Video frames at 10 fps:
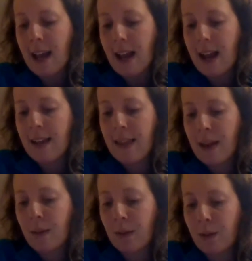And
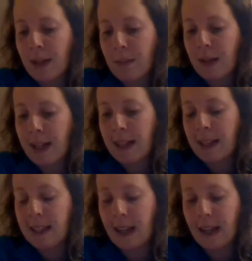then we're going to place the
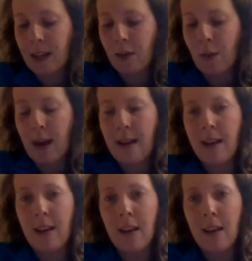second one